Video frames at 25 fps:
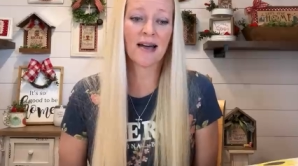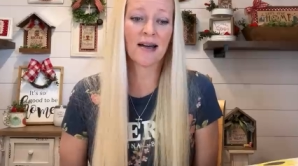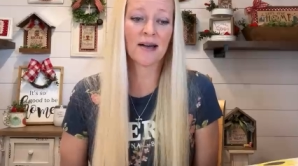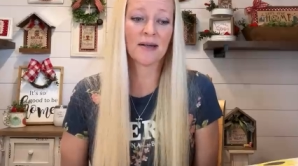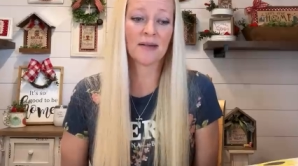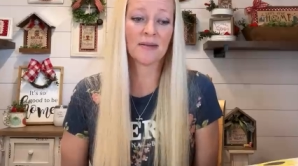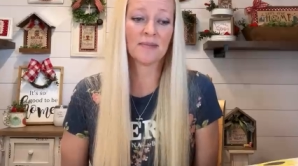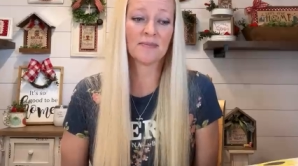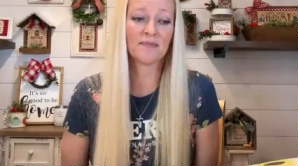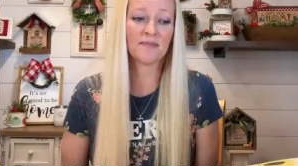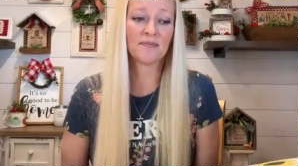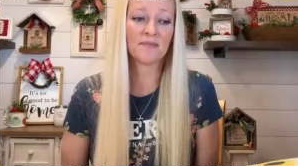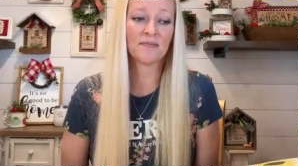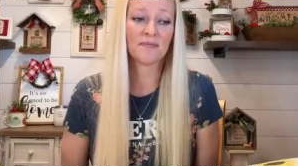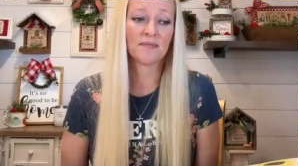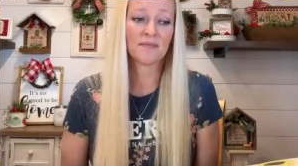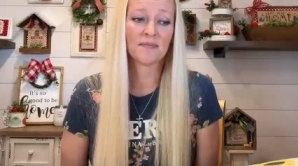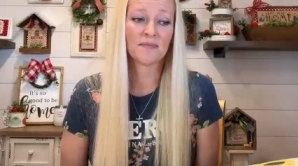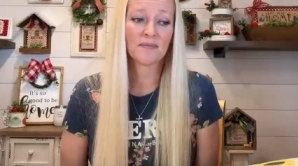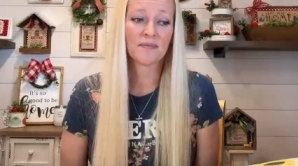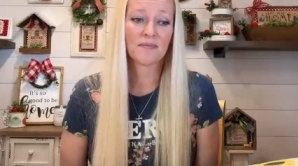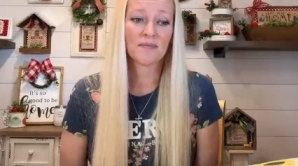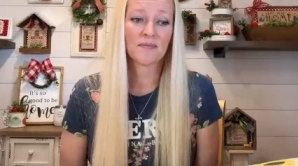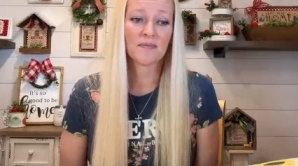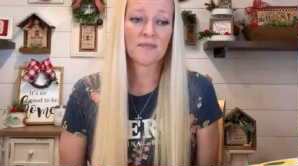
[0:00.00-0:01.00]
Um,
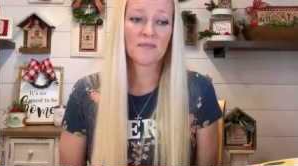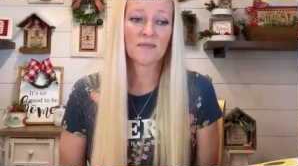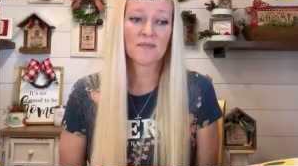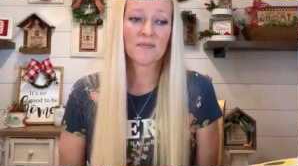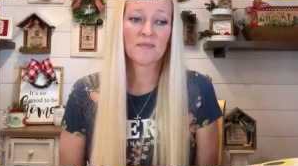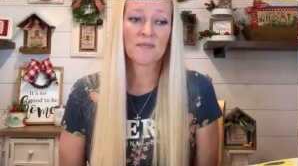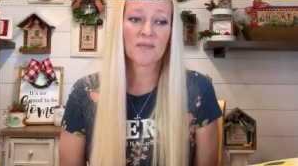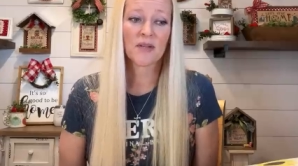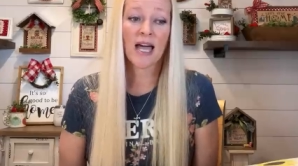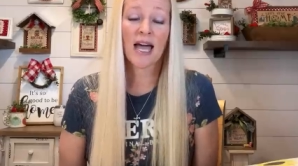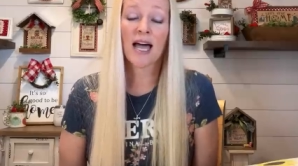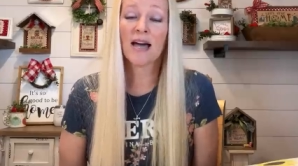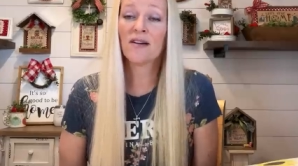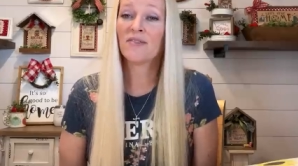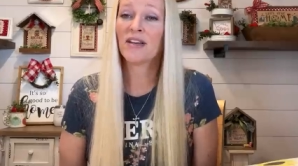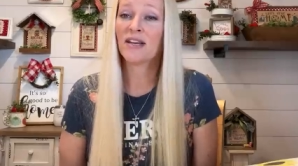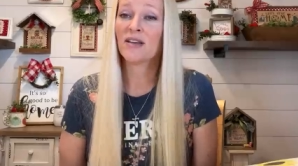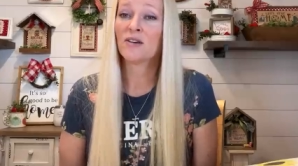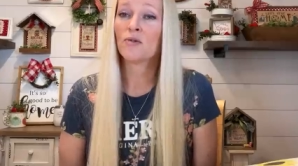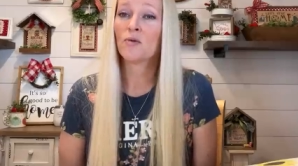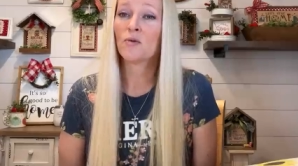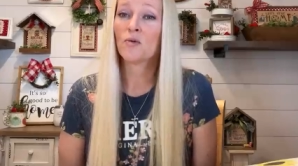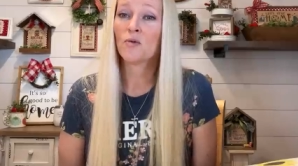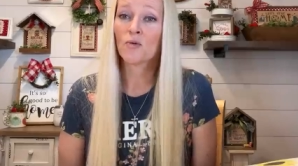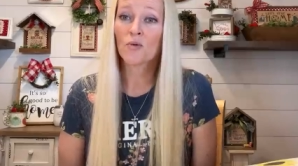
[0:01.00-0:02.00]
have
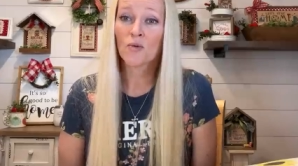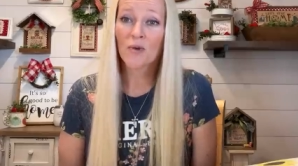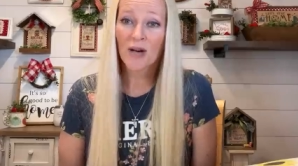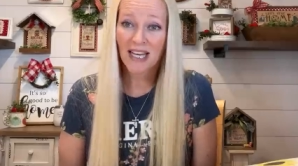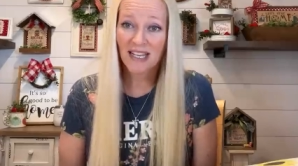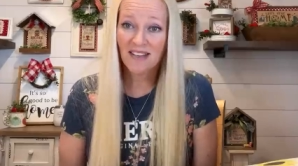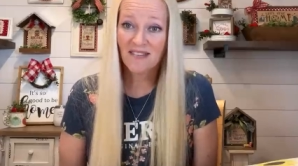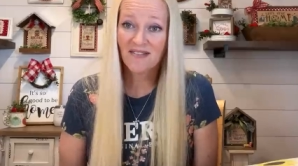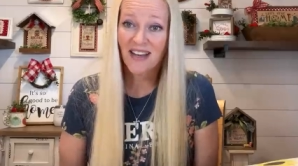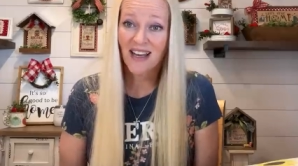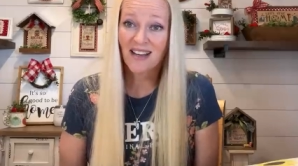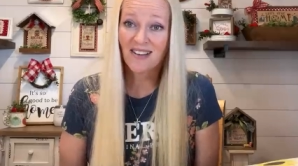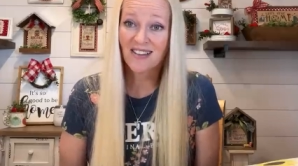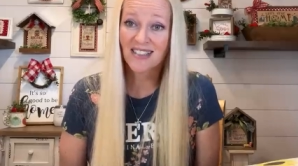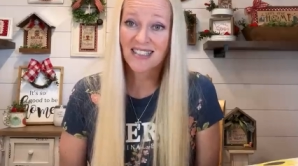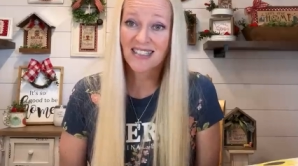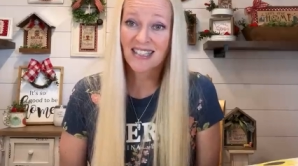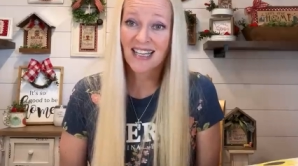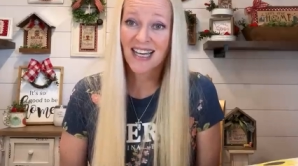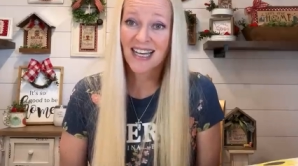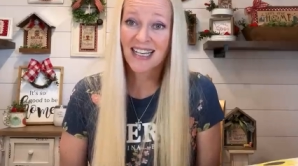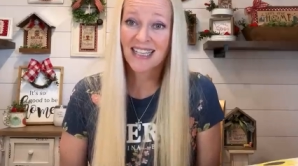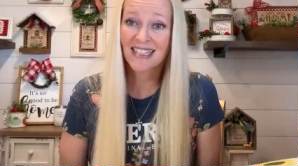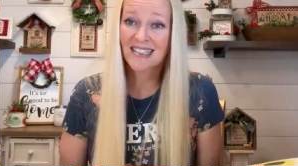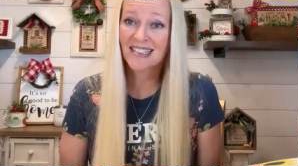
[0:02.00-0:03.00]
a great
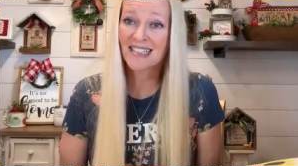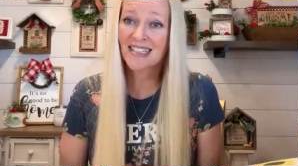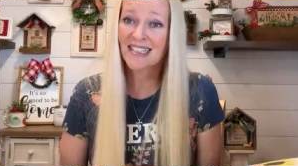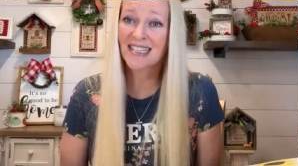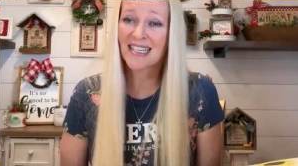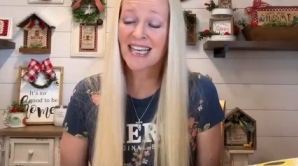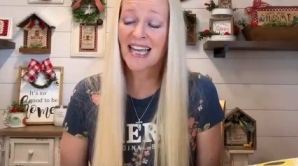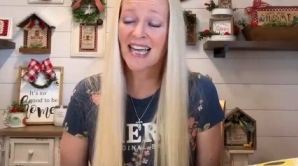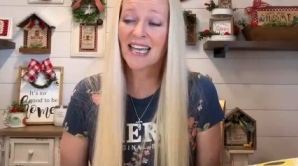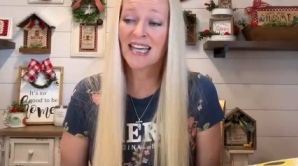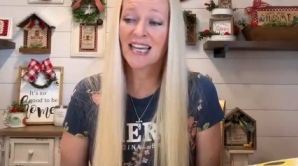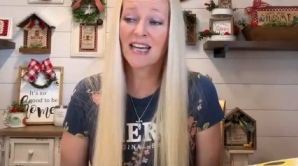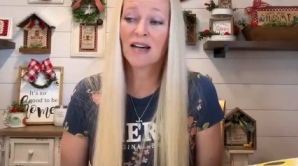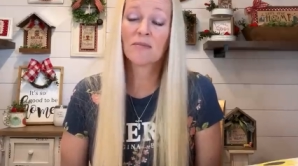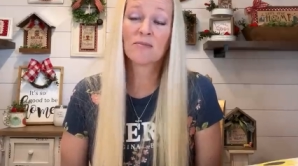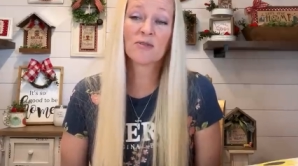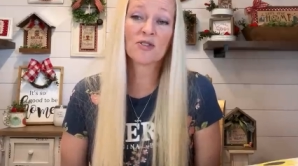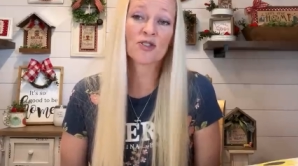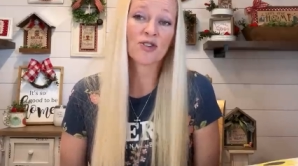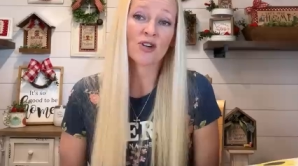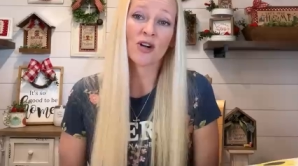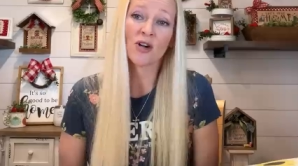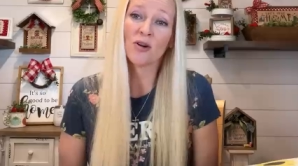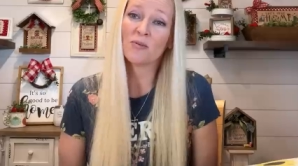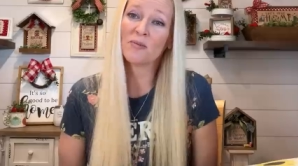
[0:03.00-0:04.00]
Valentine's Day. I'm
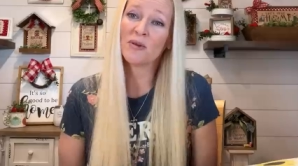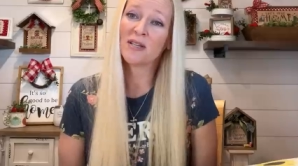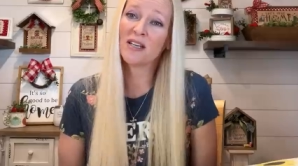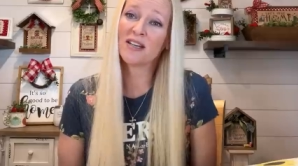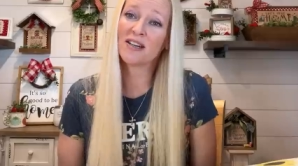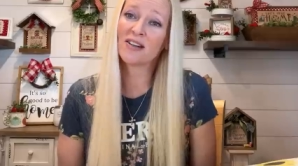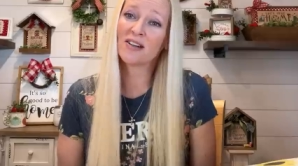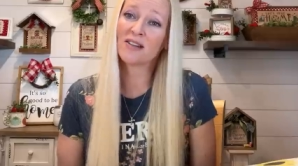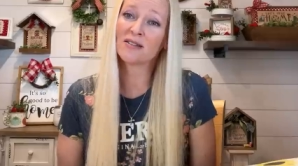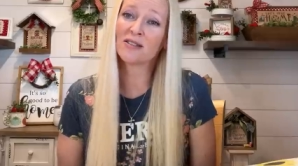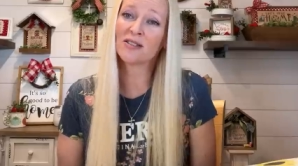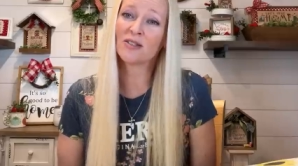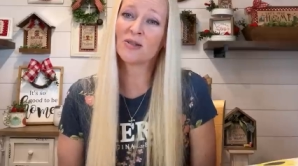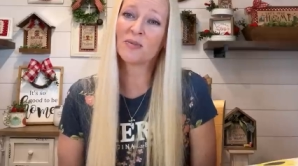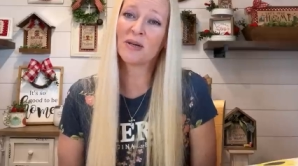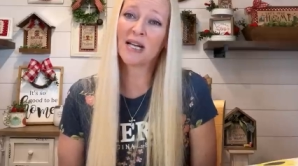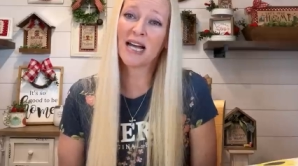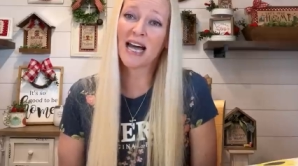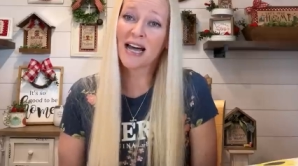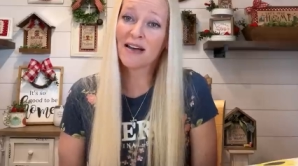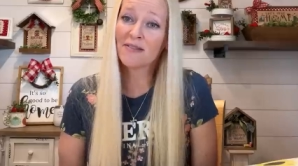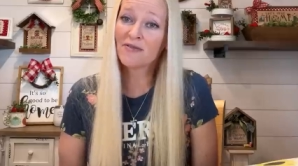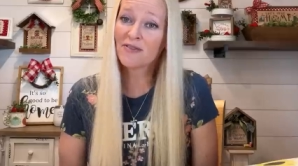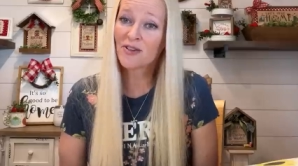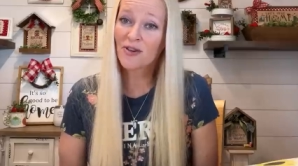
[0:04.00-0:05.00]
sure I'll be here a little bit
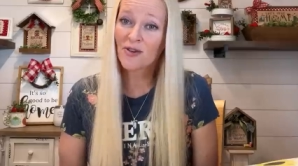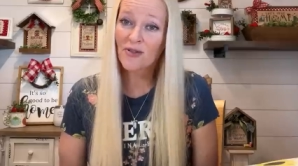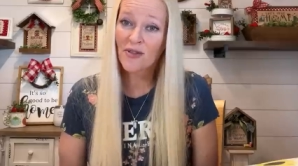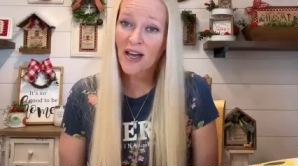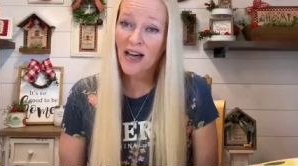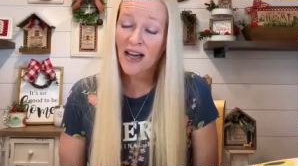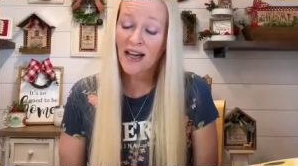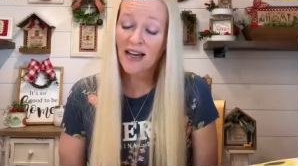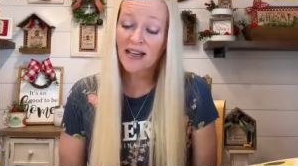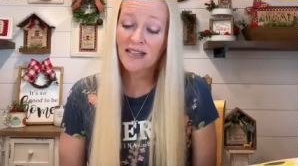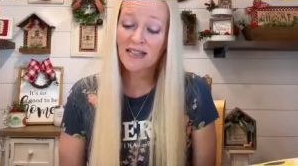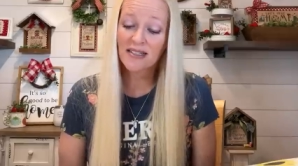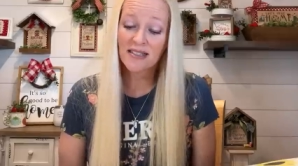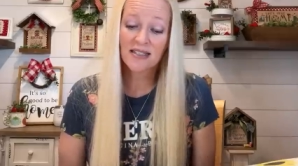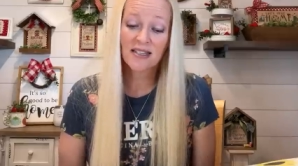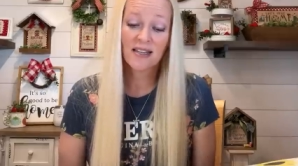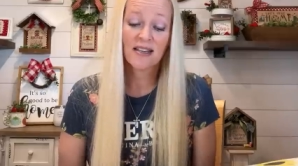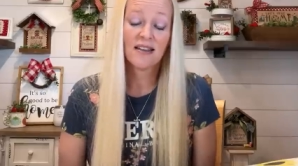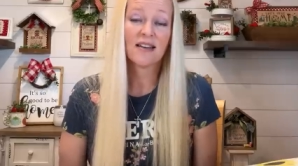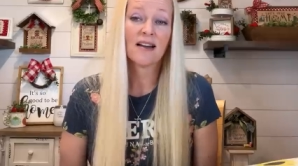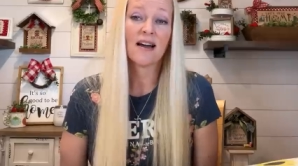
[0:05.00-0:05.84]
after that.